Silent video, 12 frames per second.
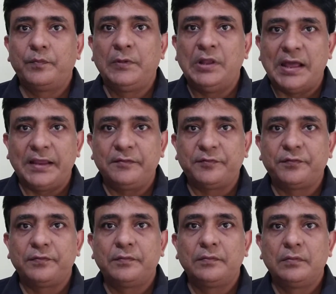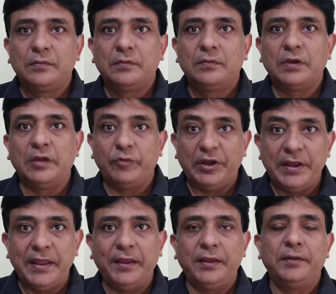life every
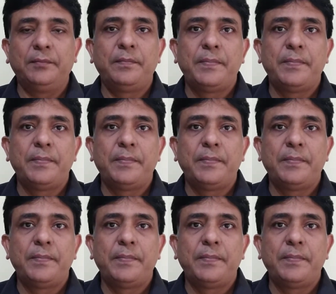day,